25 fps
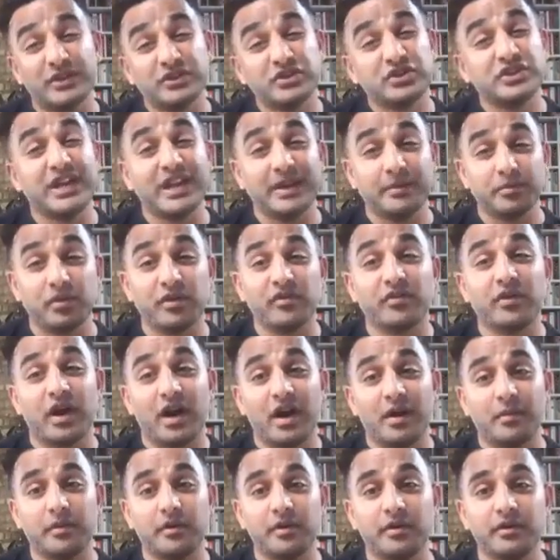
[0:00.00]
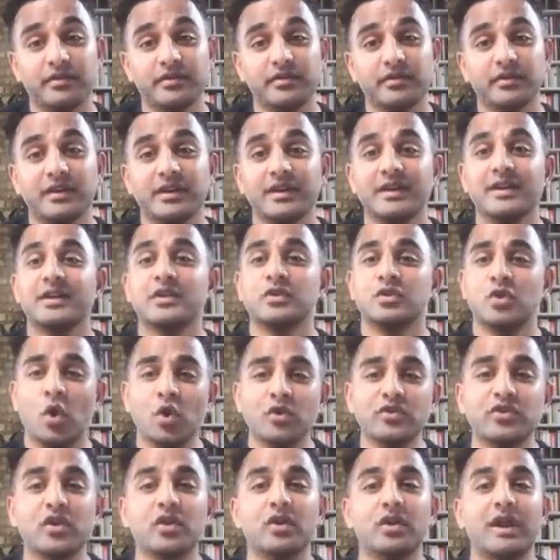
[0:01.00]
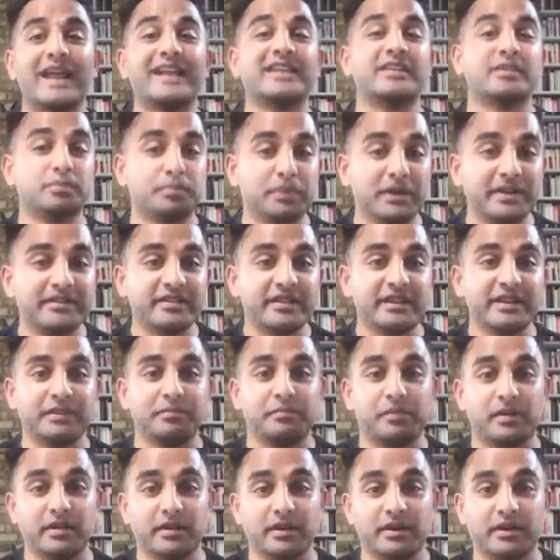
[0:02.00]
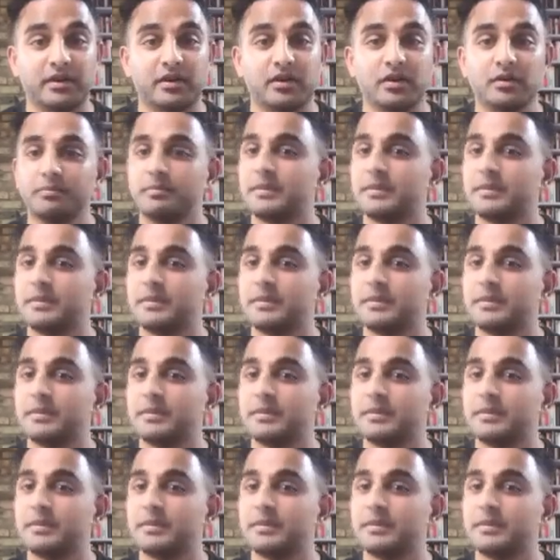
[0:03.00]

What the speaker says: Chamber of Commerce, those are explicitly political,